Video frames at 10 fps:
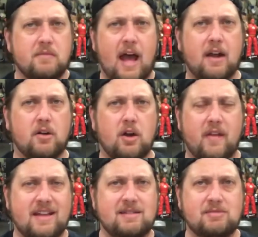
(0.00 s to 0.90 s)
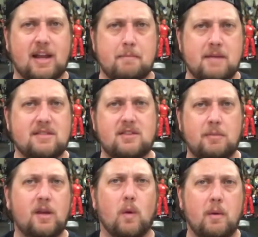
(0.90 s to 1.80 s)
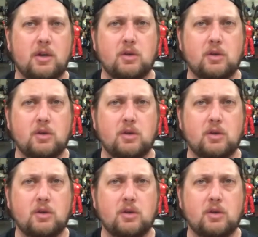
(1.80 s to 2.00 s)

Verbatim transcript: I don't know. That seems like a miss to me. Why wouldn't